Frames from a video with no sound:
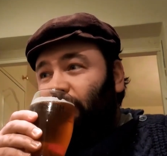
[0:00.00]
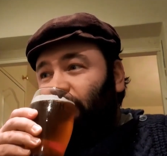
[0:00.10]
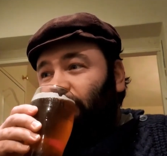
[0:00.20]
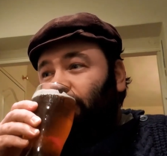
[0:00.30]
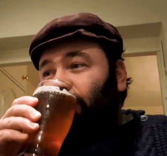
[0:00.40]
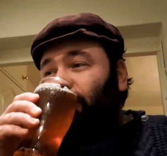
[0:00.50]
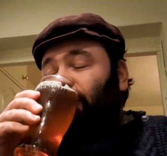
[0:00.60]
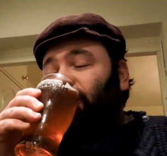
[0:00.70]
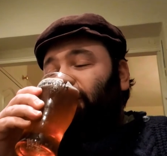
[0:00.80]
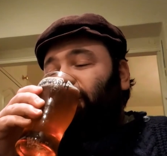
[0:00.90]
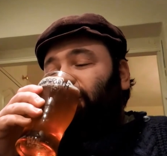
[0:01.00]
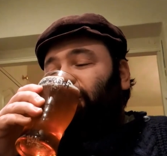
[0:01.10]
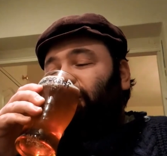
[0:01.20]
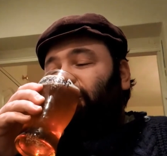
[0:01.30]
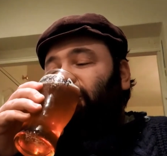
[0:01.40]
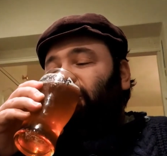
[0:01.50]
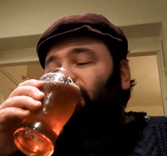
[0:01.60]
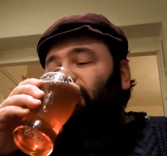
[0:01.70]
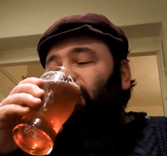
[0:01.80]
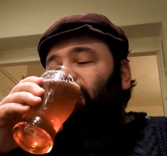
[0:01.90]

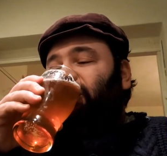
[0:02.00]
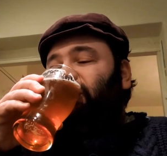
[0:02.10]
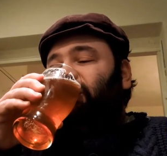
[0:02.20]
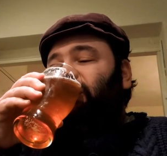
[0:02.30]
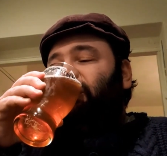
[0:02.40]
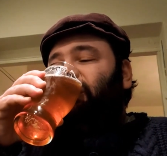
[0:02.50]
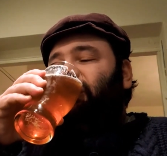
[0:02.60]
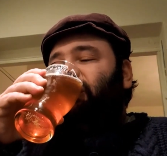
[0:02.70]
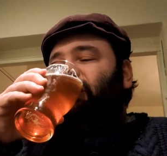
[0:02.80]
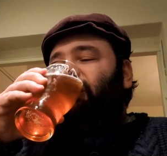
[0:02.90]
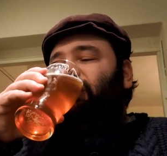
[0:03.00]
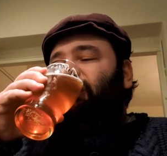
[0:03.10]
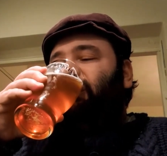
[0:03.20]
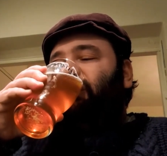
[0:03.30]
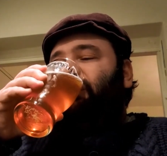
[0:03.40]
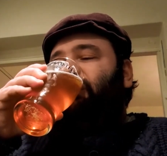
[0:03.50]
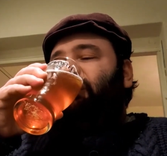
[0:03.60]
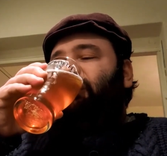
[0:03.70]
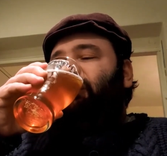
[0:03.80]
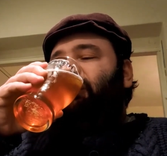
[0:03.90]

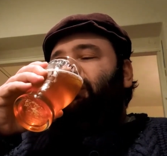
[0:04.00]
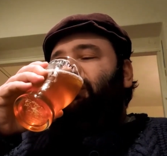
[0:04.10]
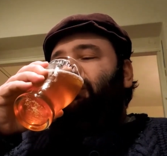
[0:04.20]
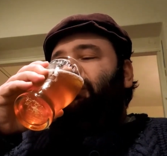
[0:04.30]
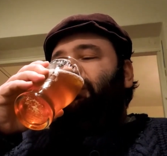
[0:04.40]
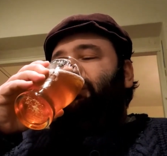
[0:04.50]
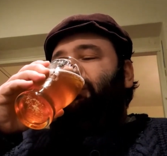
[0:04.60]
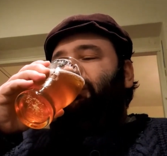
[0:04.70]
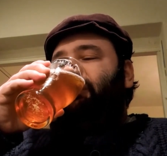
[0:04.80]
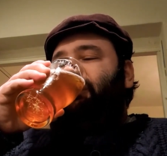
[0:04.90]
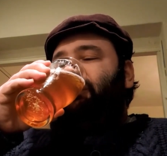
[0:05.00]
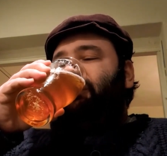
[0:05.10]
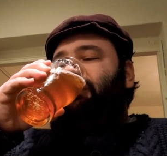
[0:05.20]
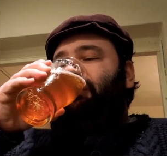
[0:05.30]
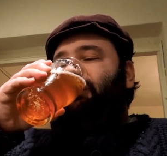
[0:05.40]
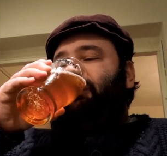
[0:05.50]
Nobody speaks.